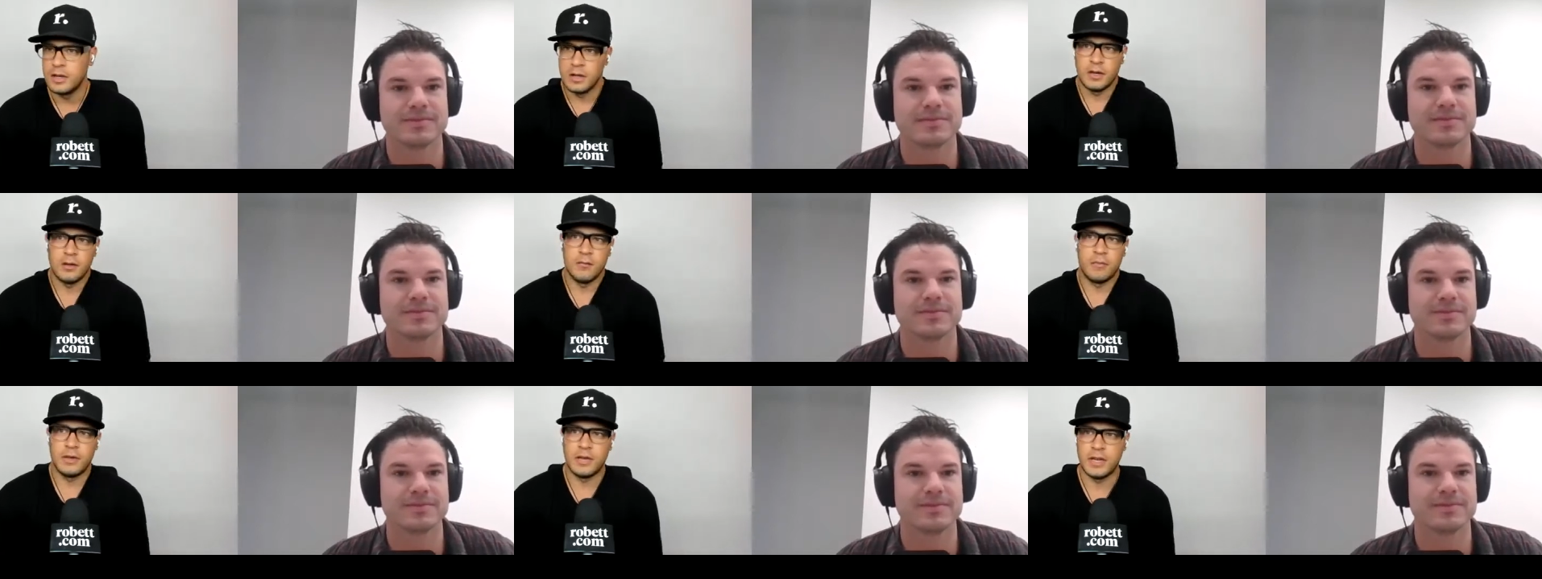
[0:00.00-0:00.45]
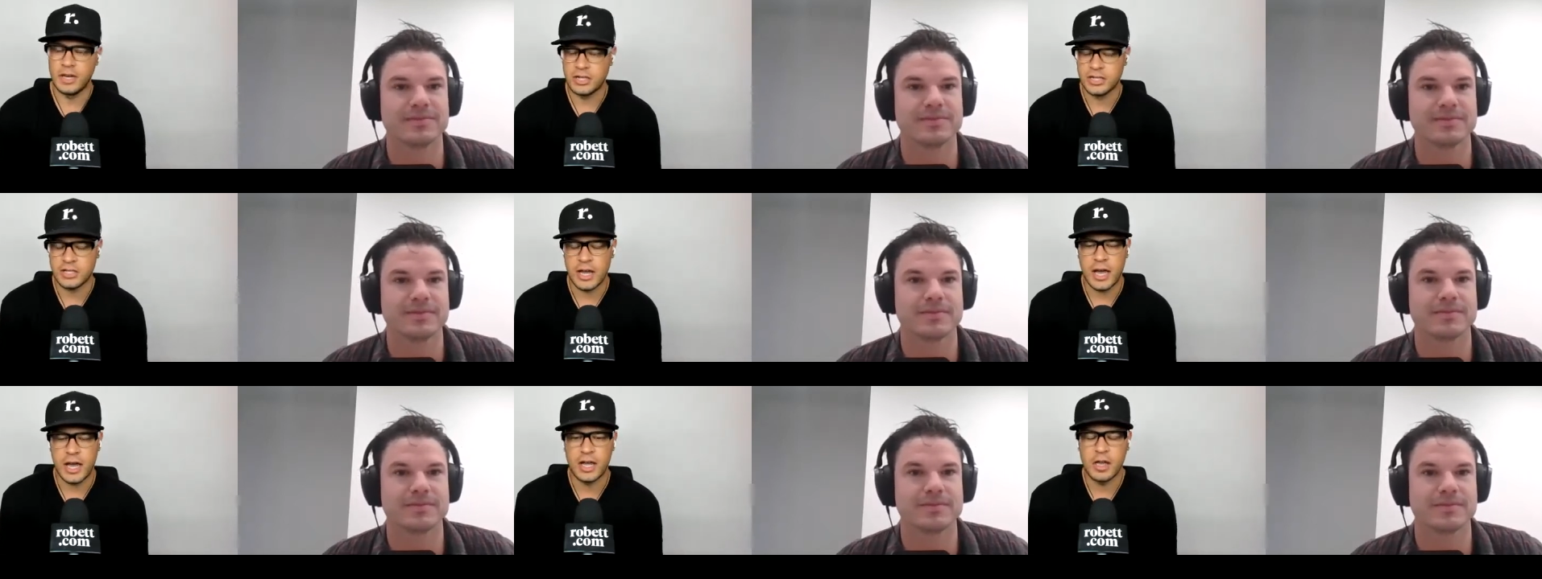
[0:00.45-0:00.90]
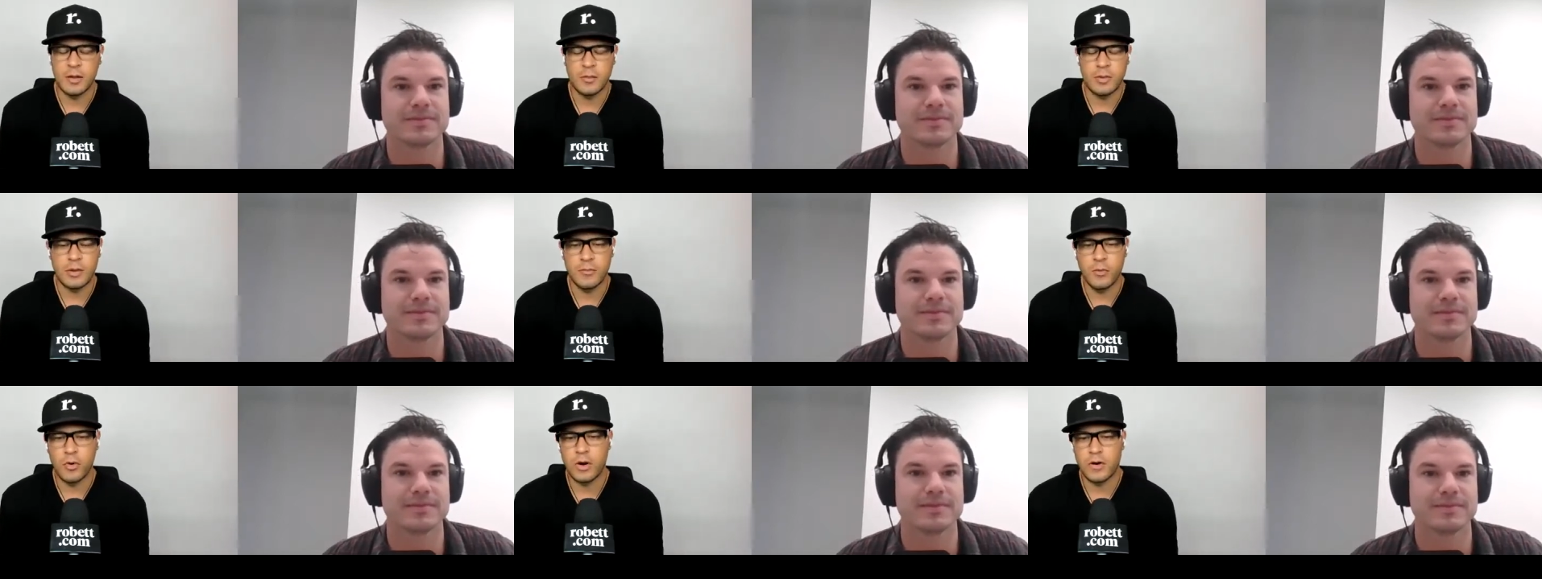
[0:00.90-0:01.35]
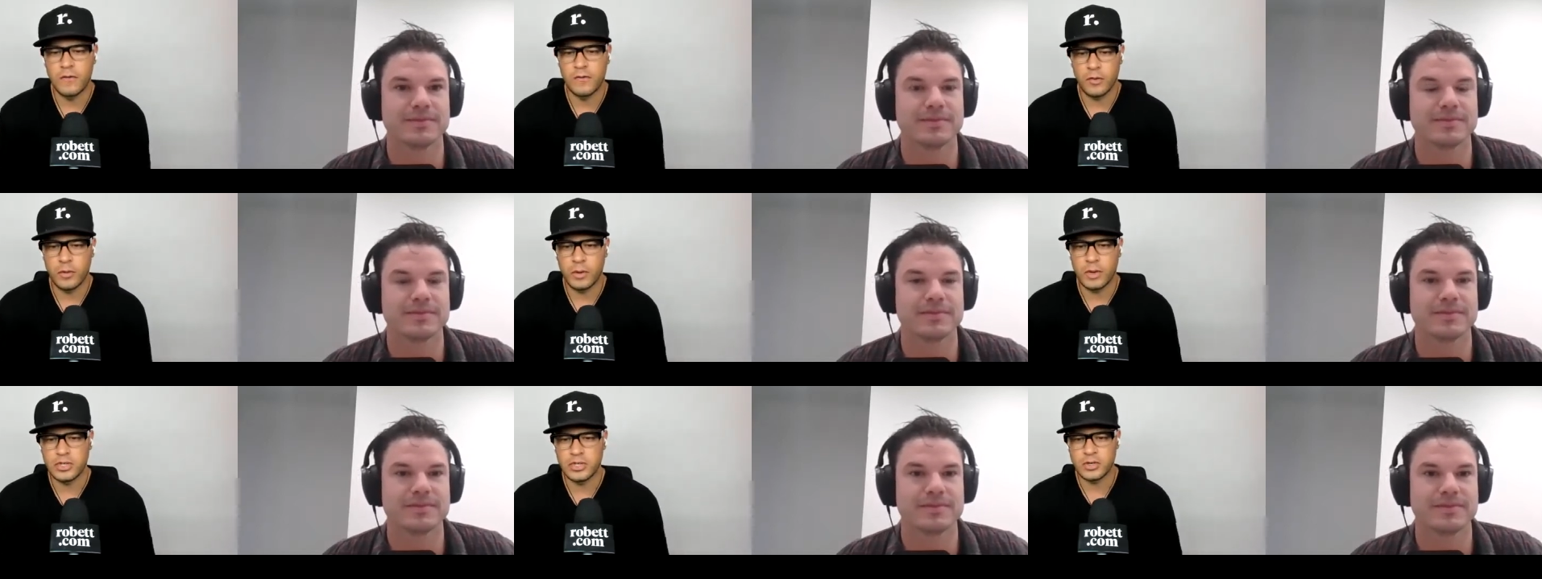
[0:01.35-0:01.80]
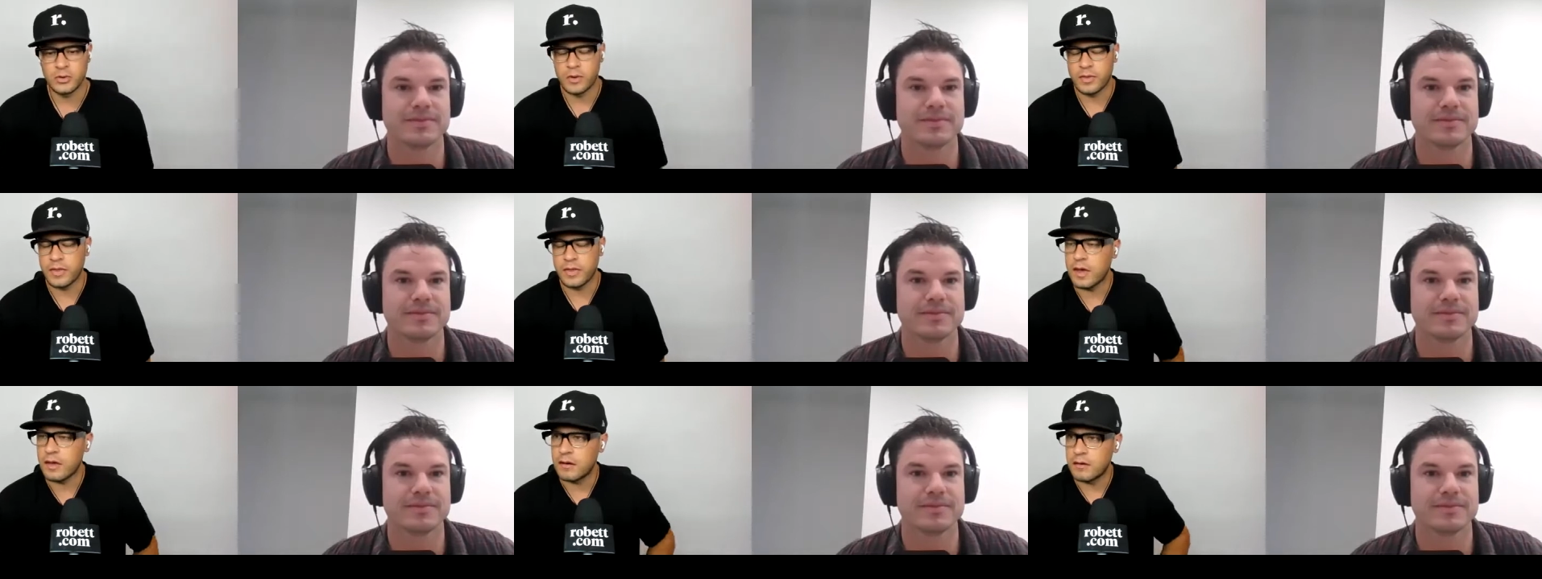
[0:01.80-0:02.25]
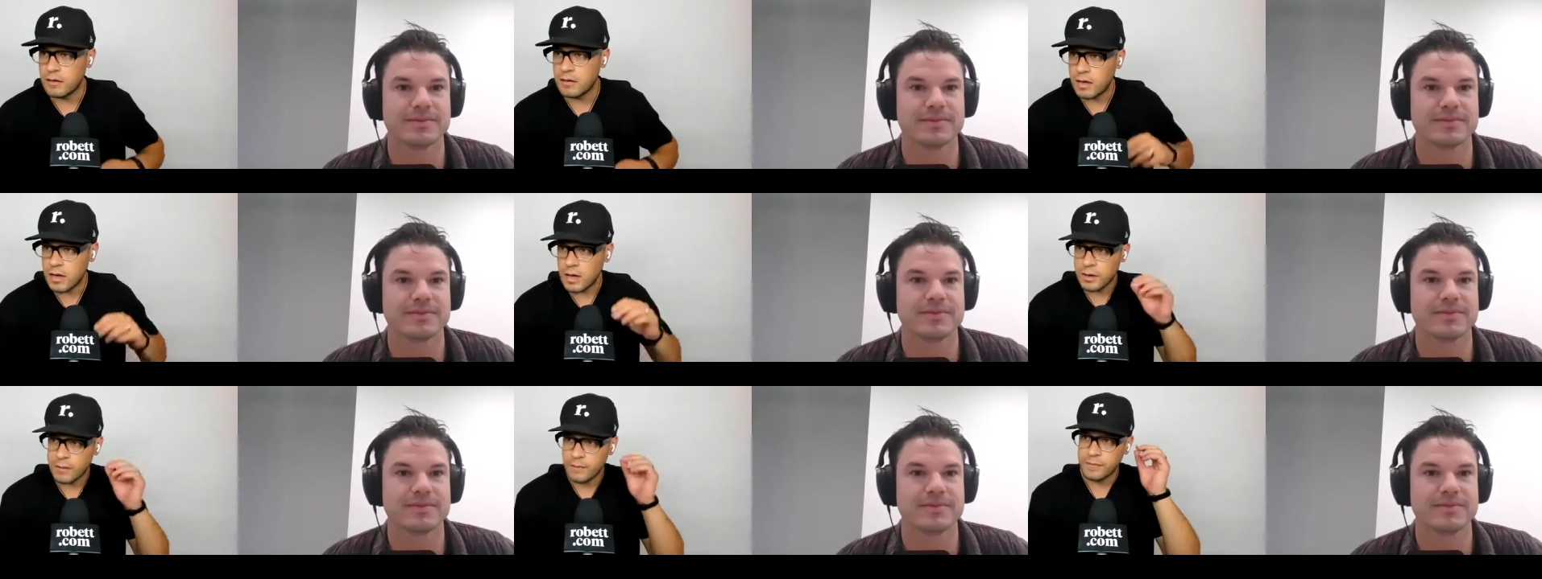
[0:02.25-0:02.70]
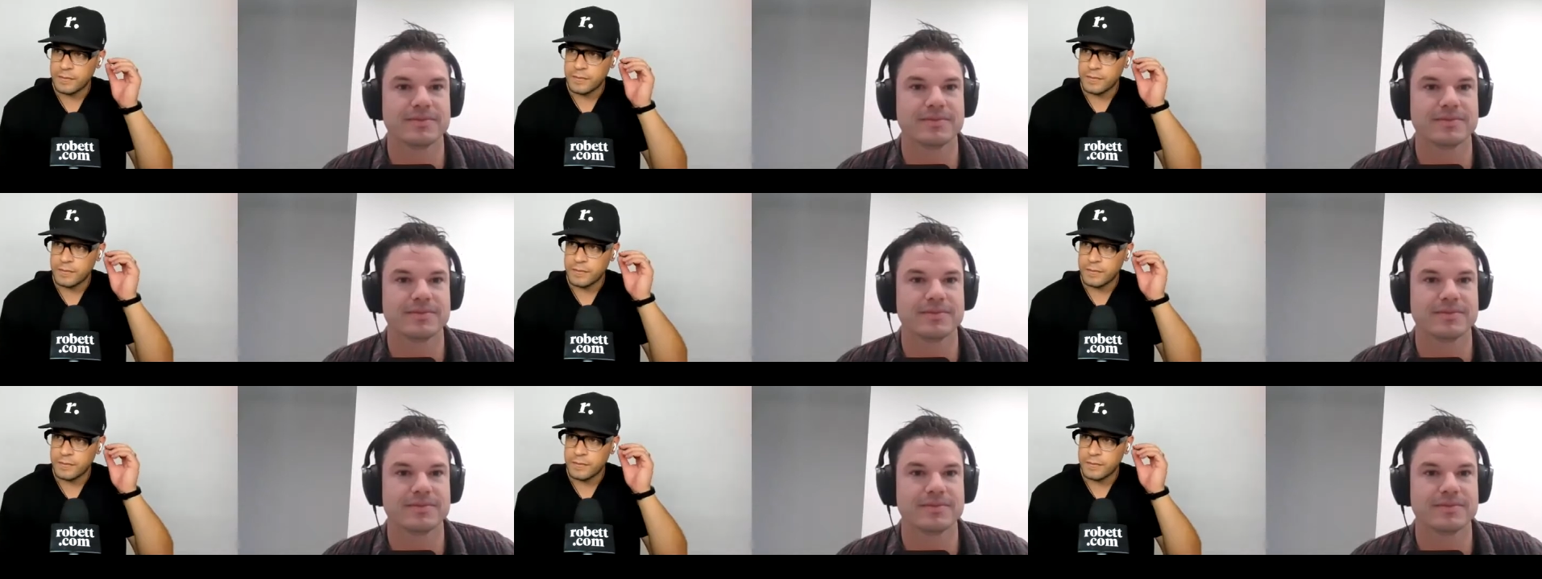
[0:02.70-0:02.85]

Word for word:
Speaker 1: potentially arguably more influential without um,